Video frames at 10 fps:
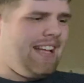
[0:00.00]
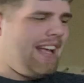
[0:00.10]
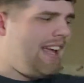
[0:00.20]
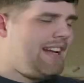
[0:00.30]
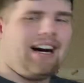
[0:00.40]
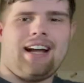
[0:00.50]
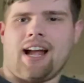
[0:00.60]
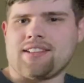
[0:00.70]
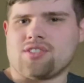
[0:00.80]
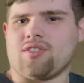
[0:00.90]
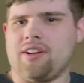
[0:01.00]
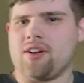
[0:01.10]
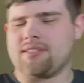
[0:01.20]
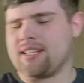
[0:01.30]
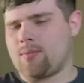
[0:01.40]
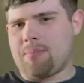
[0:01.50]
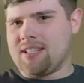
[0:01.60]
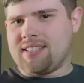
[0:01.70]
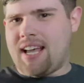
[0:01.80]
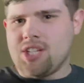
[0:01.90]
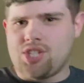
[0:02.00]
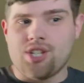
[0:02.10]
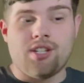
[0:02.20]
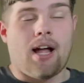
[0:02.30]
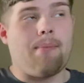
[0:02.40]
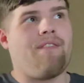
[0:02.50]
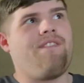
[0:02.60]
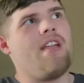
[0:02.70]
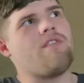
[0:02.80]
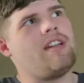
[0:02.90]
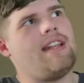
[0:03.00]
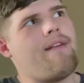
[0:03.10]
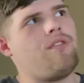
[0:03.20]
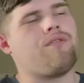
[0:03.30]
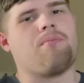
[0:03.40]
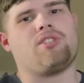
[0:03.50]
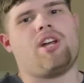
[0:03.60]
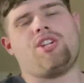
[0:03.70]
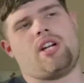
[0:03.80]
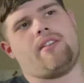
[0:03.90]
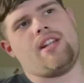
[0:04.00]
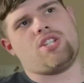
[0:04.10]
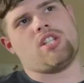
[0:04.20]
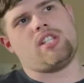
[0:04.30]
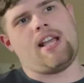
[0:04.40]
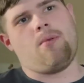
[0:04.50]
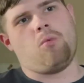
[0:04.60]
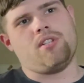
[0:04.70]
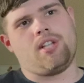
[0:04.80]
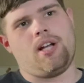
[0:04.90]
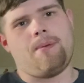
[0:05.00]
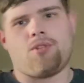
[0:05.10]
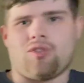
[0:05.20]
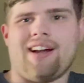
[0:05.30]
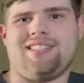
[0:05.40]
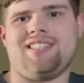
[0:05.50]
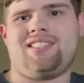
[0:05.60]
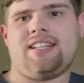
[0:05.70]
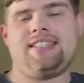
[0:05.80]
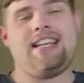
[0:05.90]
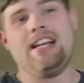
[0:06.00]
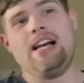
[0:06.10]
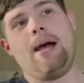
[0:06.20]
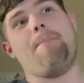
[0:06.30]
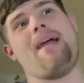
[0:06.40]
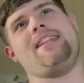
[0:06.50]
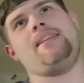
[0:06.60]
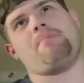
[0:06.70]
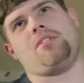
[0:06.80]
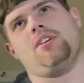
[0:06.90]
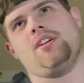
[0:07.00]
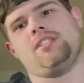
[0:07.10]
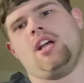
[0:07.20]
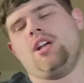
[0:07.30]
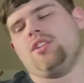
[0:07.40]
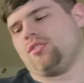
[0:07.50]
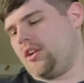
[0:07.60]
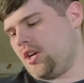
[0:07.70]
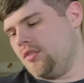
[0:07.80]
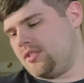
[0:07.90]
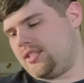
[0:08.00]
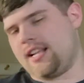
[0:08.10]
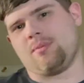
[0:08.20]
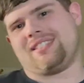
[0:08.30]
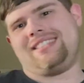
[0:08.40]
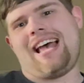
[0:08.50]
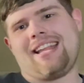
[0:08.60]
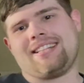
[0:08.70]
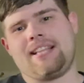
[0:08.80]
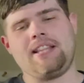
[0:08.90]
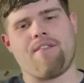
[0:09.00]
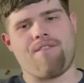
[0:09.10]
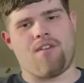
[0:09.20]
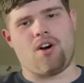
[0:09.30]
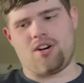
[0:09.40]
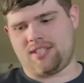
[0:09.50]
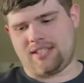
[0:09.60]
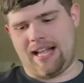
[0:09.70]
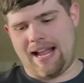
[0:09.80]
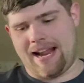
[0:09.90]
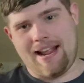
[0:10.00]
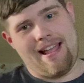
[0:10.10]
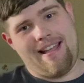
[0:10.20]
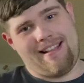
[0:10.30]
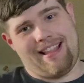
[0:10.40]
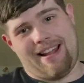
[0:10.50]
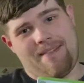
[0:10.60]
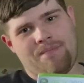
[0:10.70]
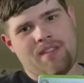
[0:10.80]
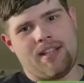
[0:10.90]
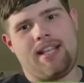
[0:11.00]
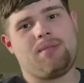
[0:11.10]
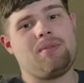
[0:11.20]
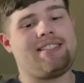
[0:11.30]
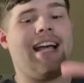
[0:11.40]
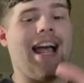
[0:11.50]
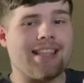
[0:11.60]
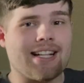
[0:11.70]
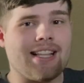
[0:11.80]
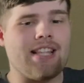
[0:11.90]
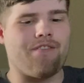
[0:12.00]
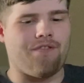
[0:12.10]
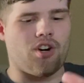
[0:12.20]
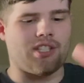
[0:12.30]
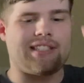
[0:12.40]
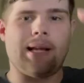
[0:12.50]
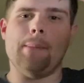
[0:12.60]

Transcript: I like the Sonic 06 representation. Like my favorite level from Sonic Generations was um, Crisis City, mainly because Sonic 06 was technically the first like, like this was technically the first